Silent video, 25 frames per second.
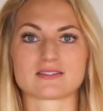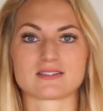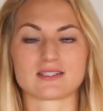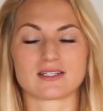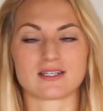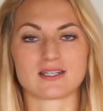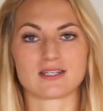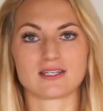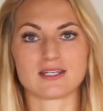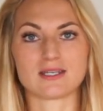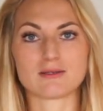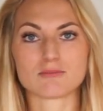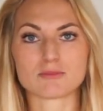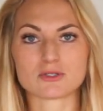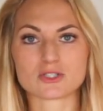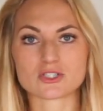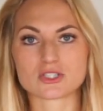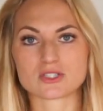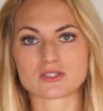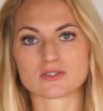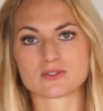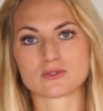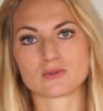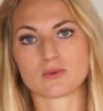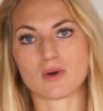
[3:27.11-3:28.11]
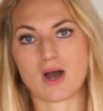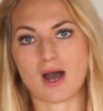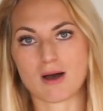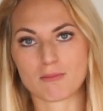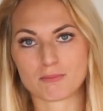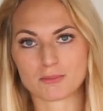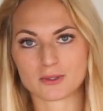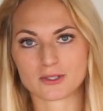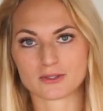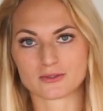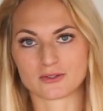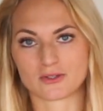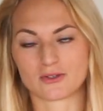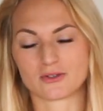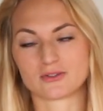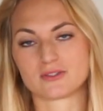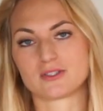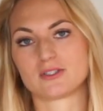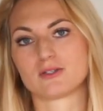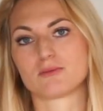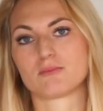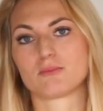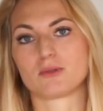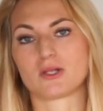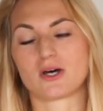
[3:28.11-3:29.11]
the images you upload on
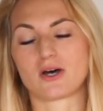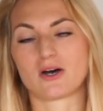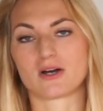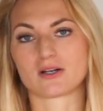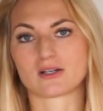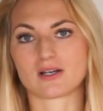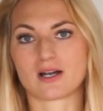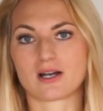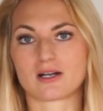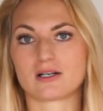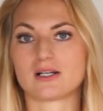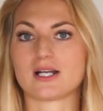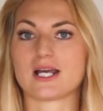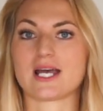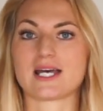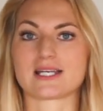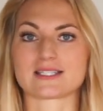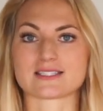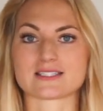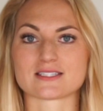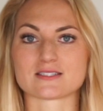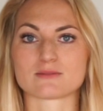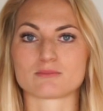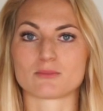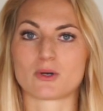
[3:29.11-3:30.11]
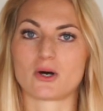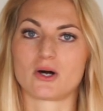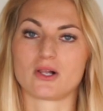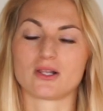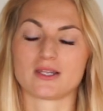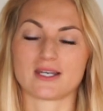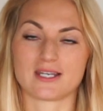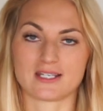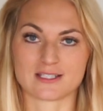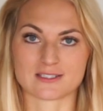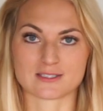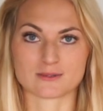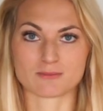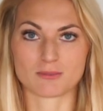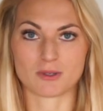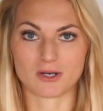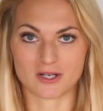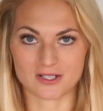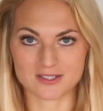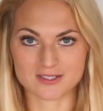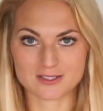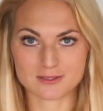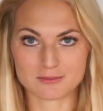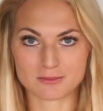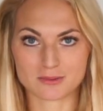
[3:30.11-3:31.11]
your blog are as small as
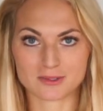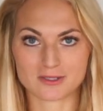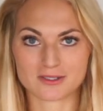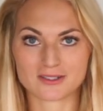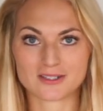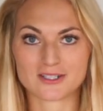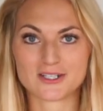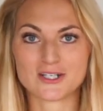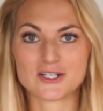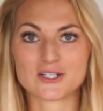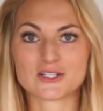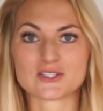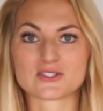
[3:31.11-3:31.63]
possible.